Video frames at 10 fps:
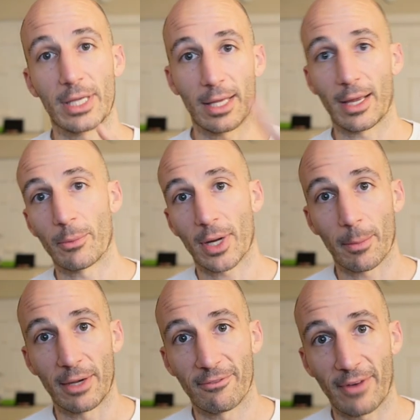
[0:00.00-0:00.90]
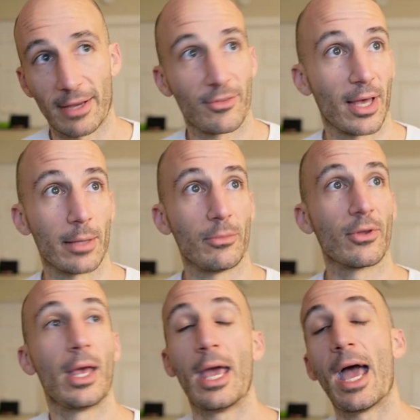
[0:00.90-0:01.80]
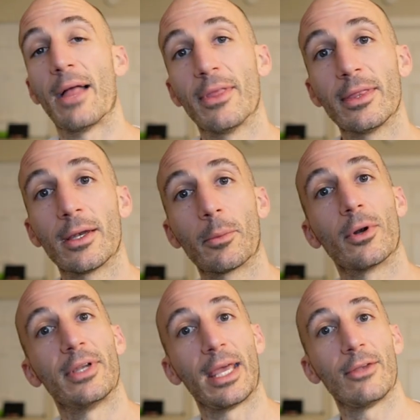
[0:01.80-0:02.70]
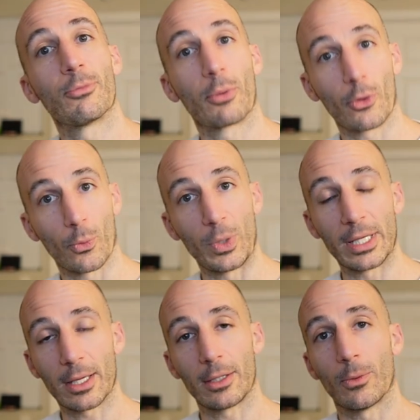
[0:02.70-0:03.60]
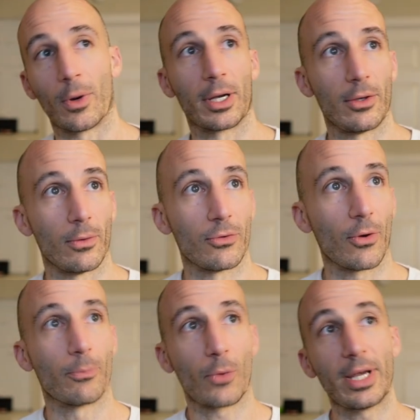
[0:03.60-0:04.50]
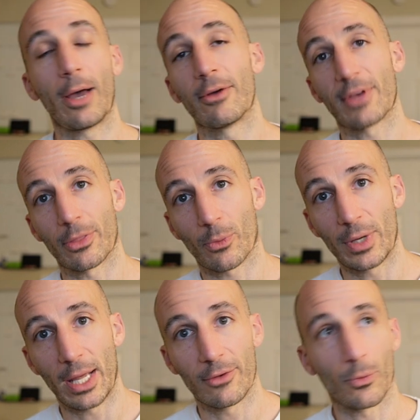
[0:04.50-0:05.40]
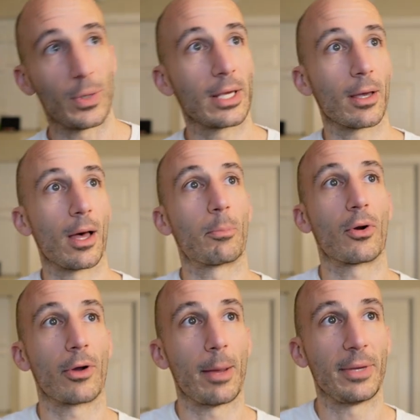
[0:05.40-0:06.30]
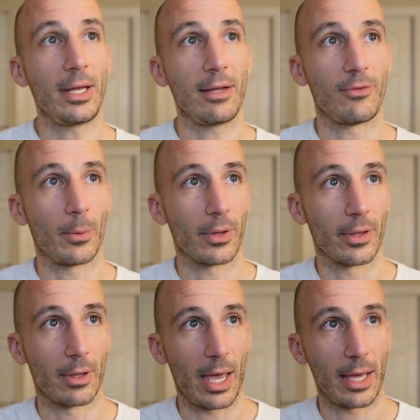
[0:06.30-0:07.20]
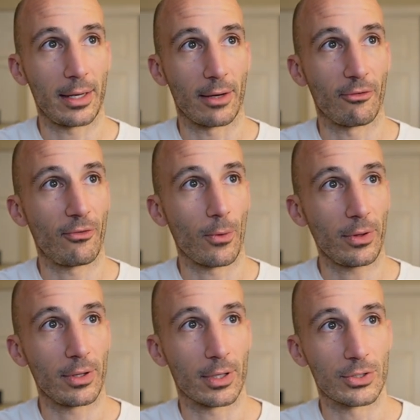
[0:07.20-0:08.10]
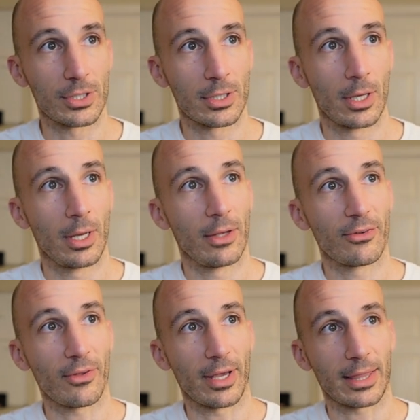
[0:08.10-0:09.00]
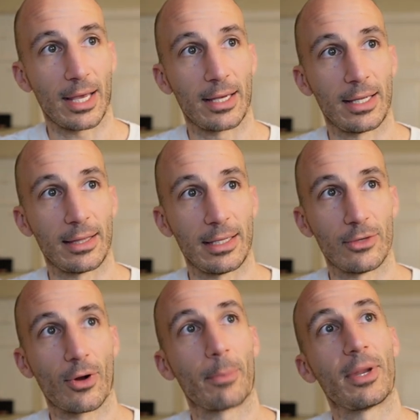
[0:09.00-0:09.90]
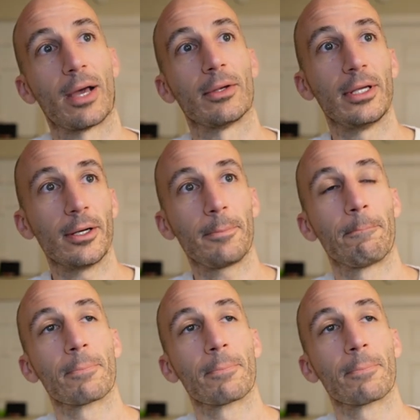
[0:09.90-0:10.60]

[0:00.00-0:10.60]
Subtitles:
Again, I recommend 5 times, and then the number of days per week you want to do. So right now I've got 3 days a week programmed in. If you wanted to add in a 4th, you could just select that in the drop down here.